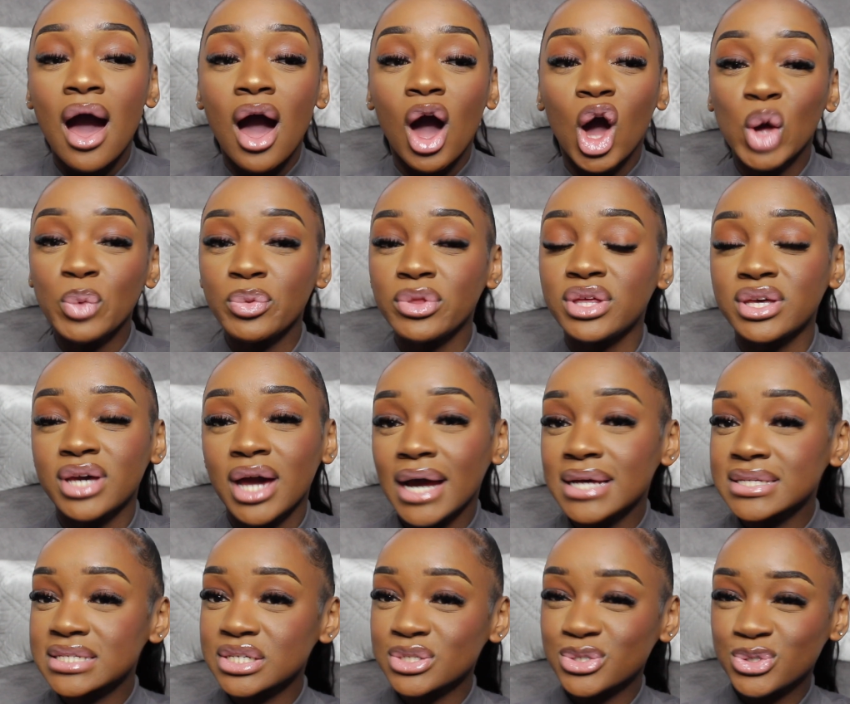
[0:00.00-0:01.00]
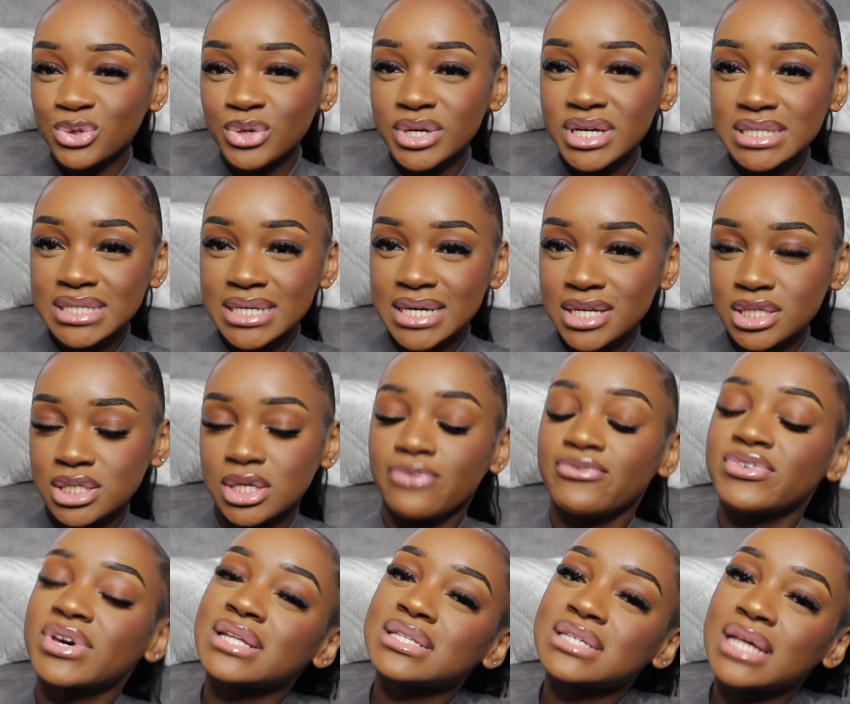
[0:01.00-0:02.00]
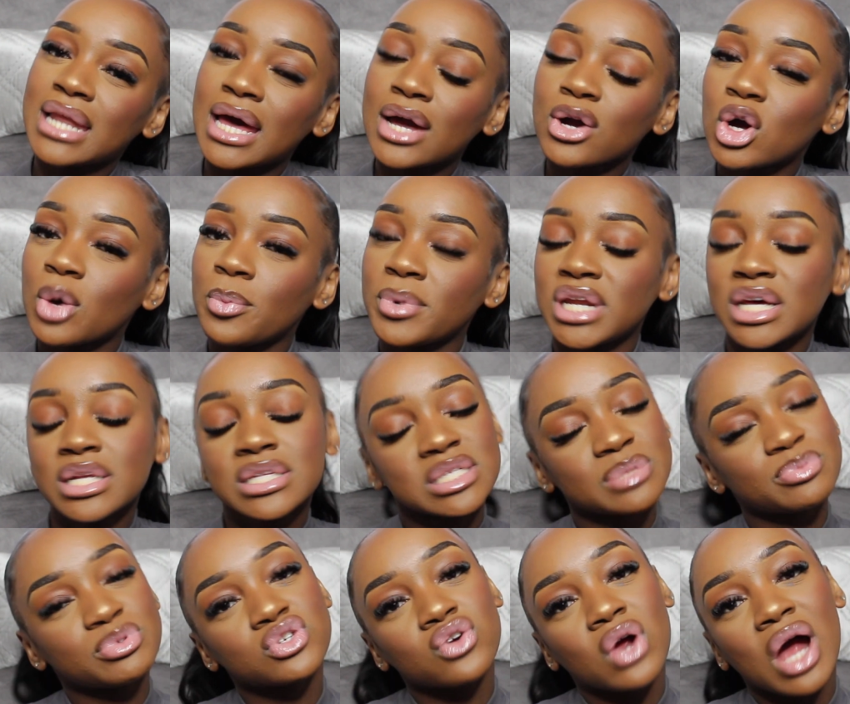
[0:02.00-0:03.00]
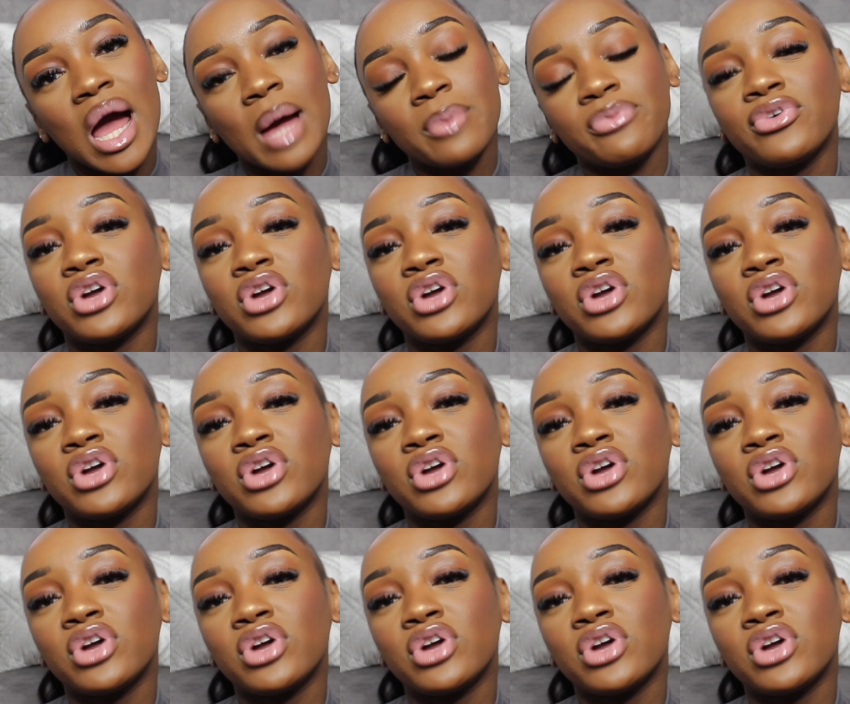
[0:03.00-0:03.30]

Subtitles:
I hope that you guys enjoyed it. Don't forget to like, comment and subscribe.